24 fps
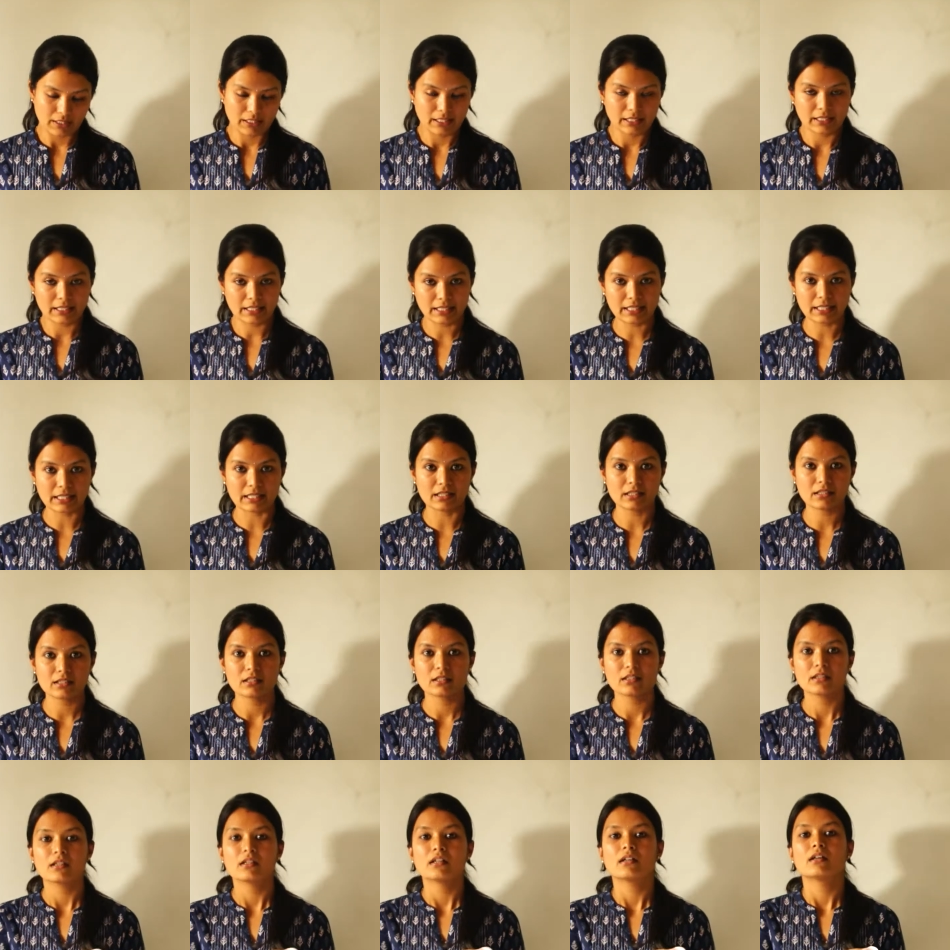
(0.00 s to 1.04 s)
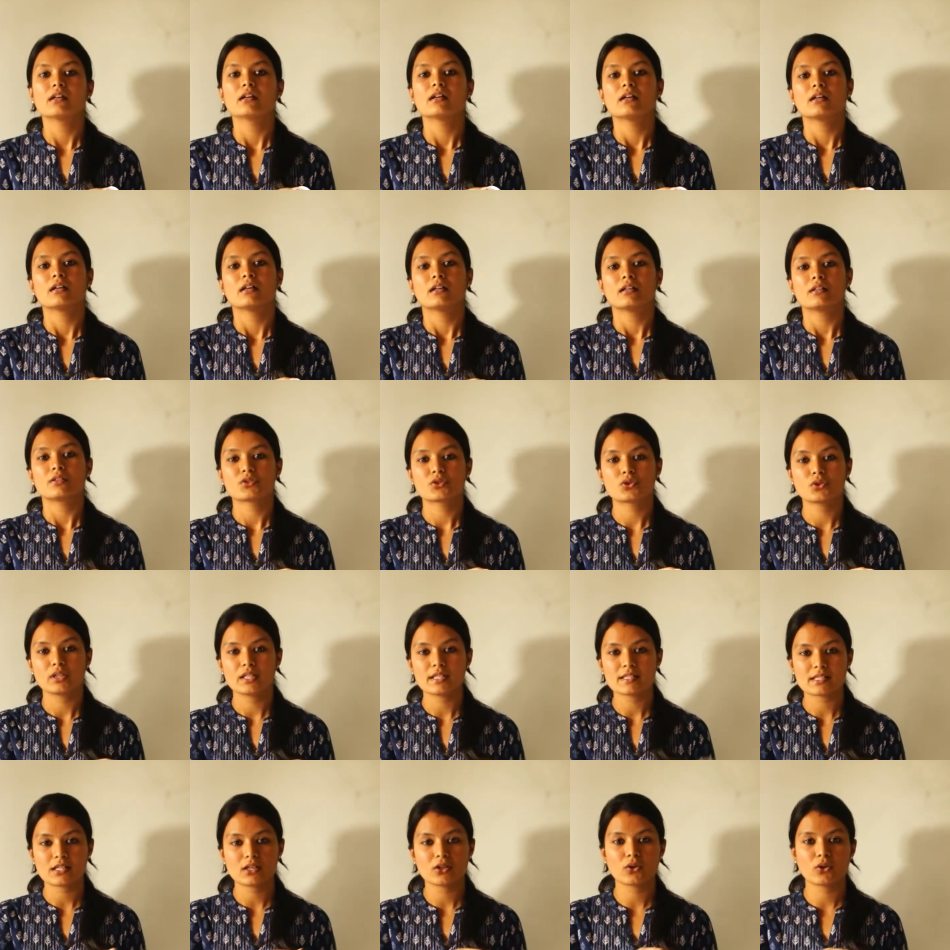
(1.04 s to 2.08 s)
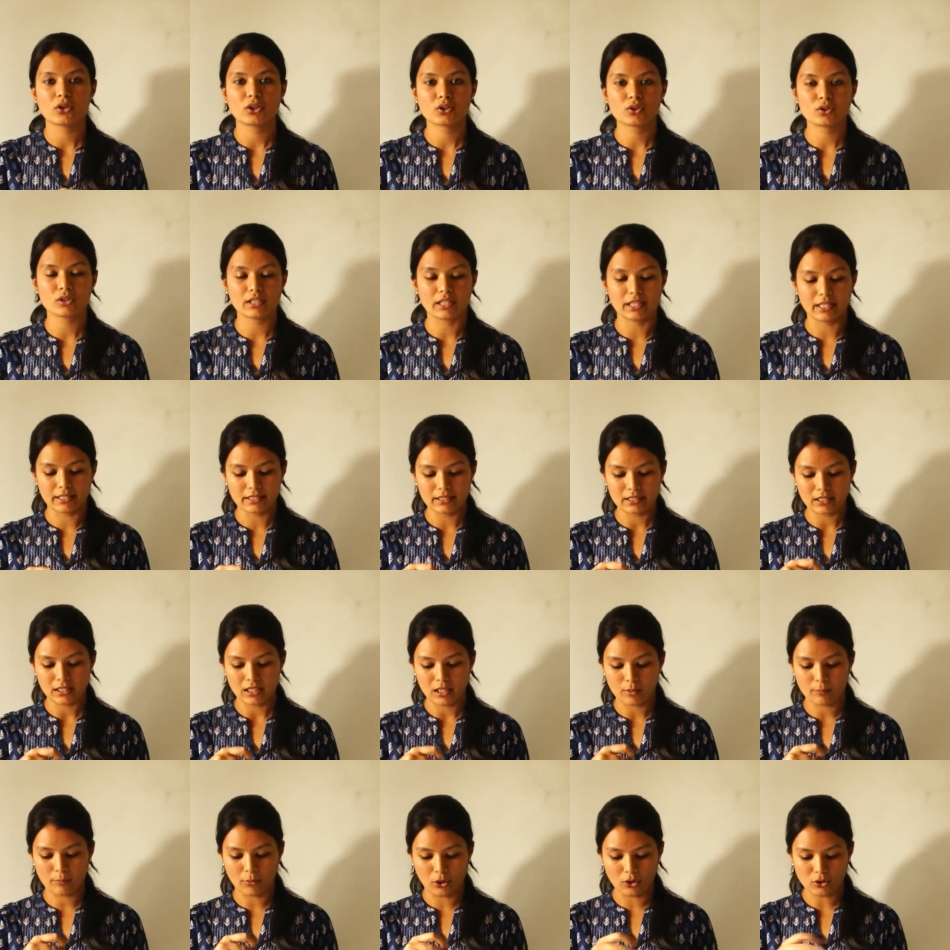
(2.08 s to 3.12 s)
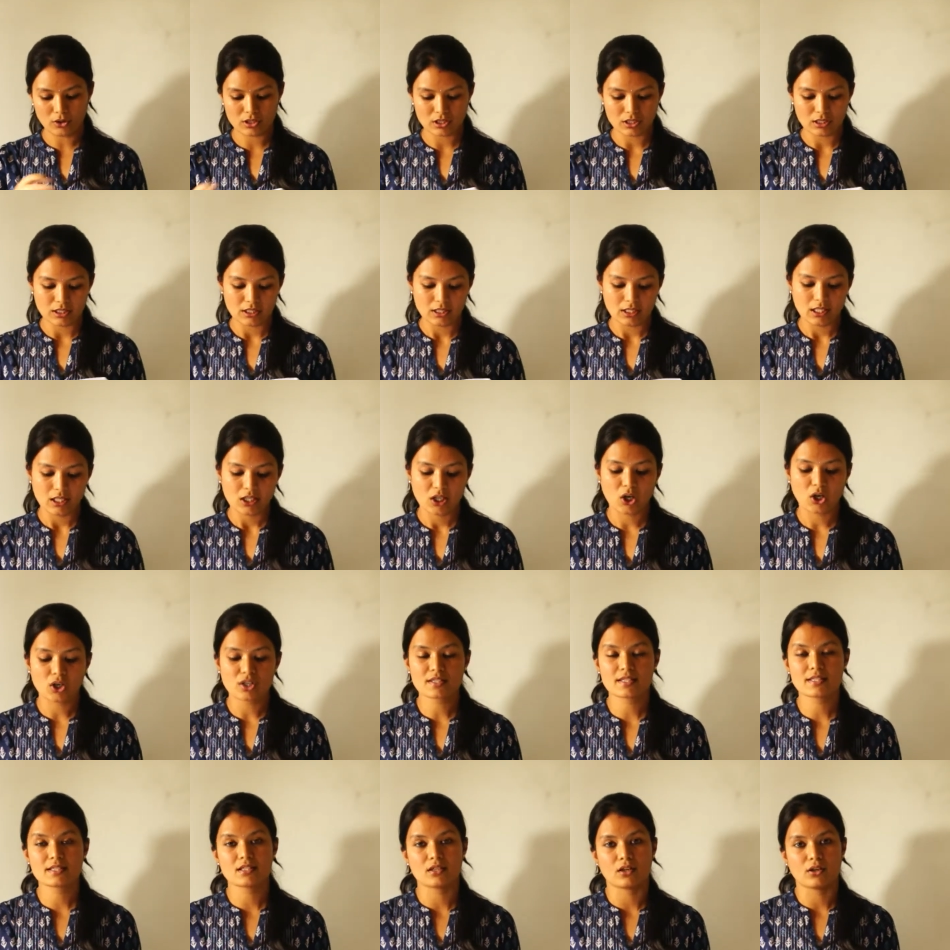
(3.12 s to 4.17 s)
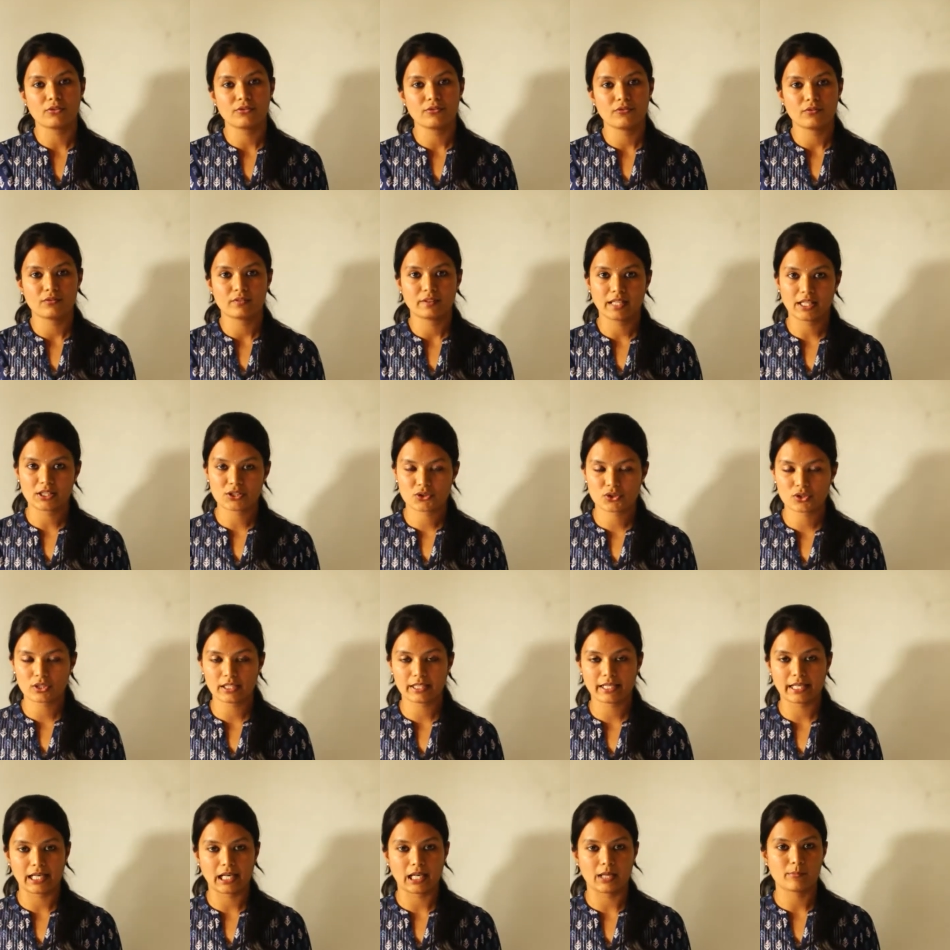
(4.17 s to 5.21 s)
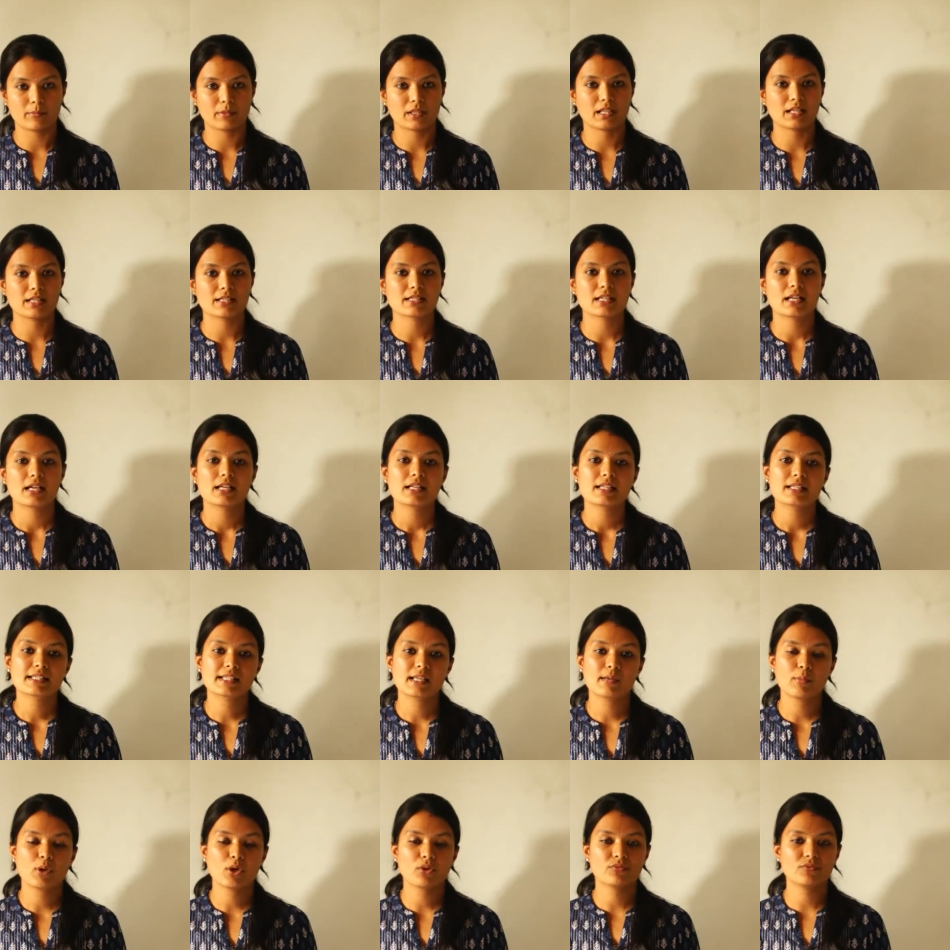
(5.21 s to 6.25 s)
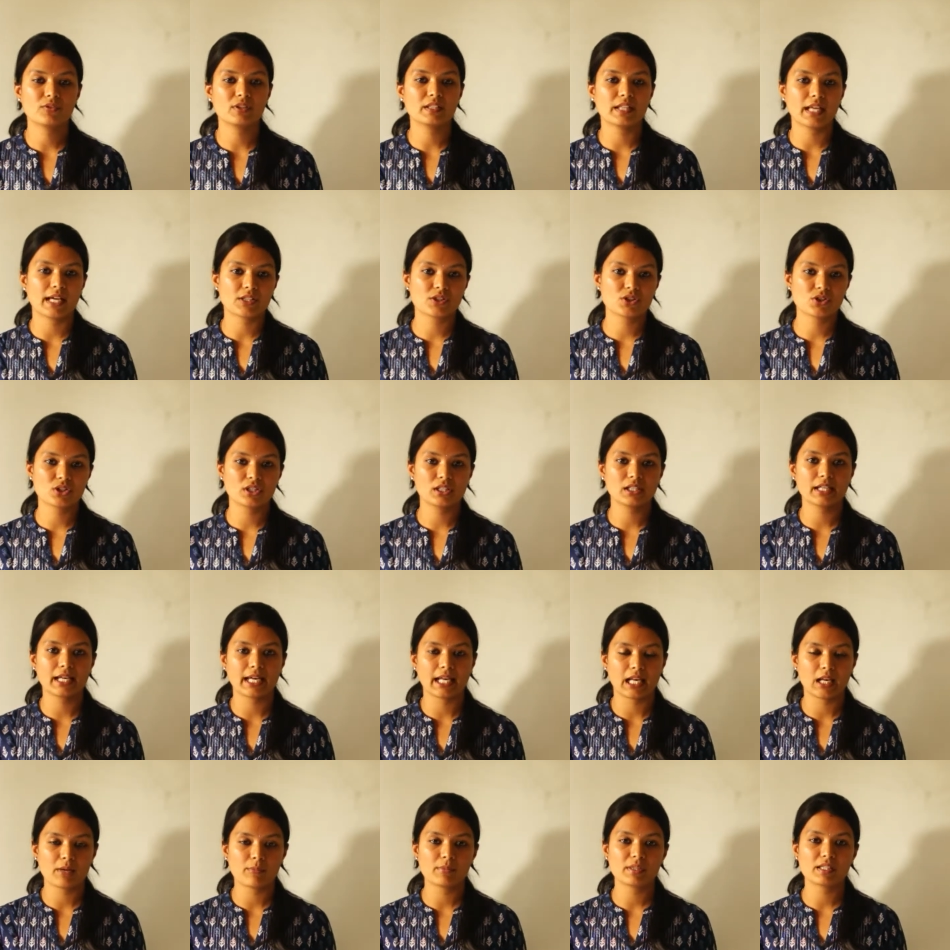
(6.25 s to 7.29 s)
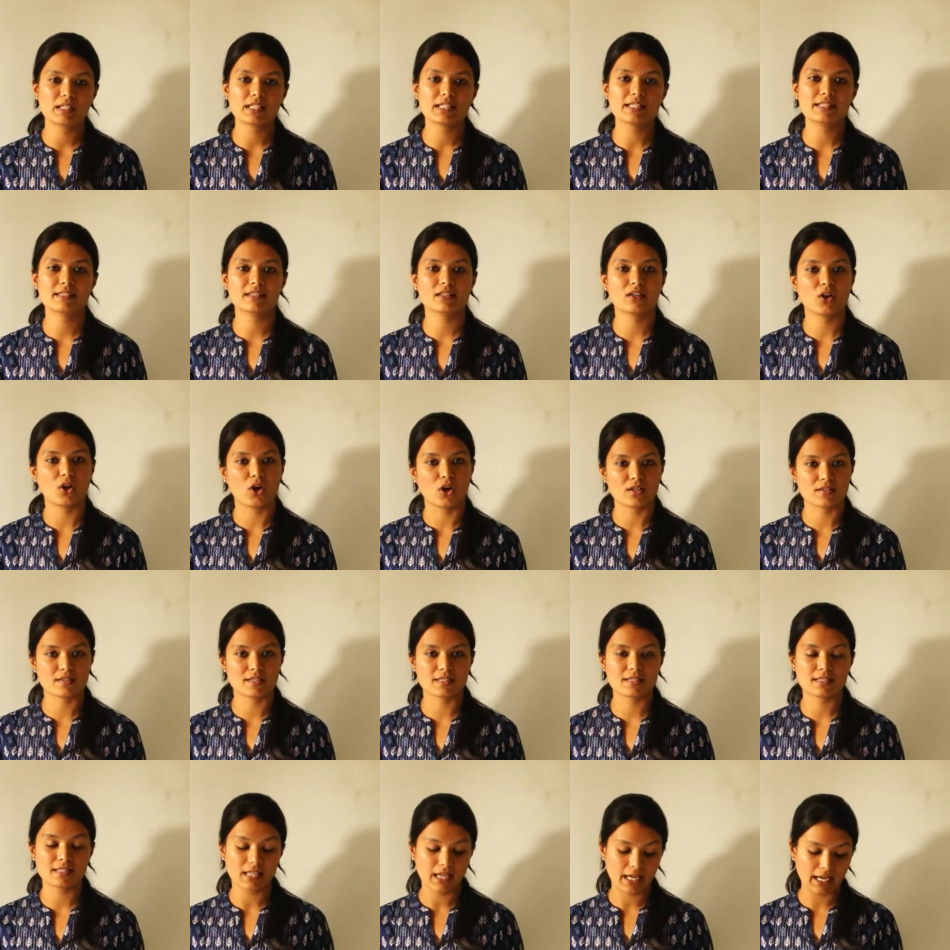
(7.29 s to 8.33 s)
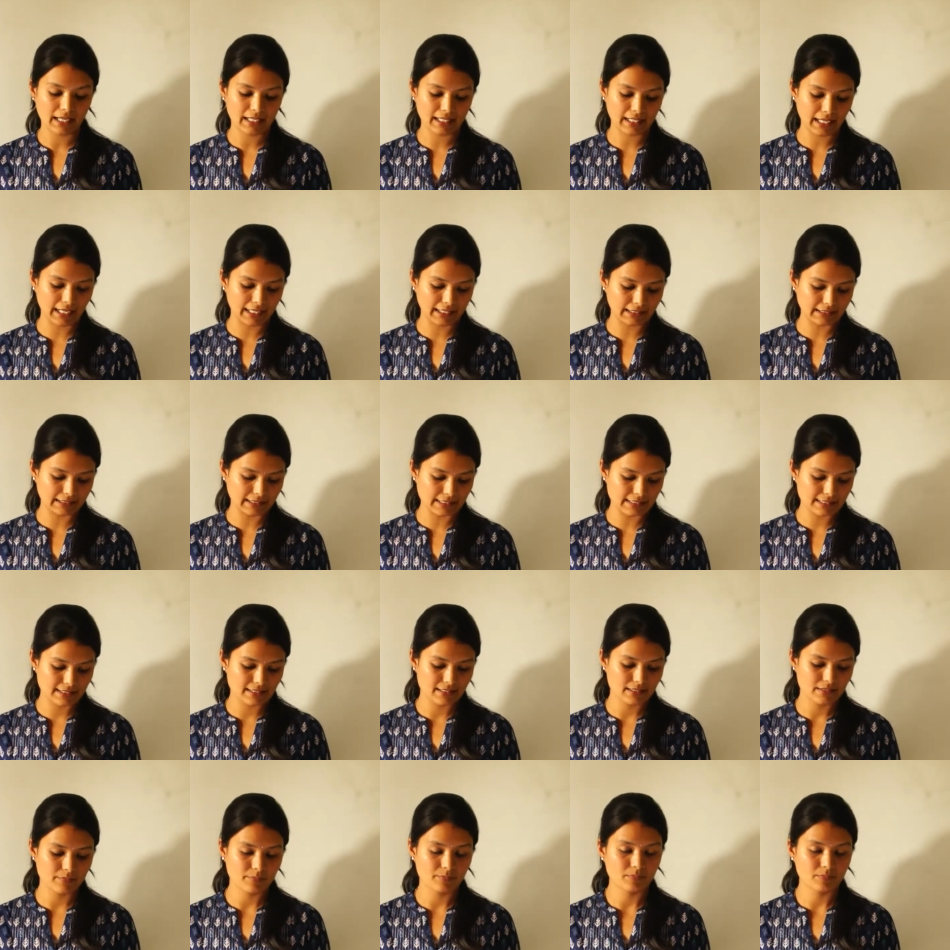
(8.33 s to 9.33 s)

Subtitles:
Here, students are going to learn about causes of natural calamities. Some of the natural calamities causes are like this.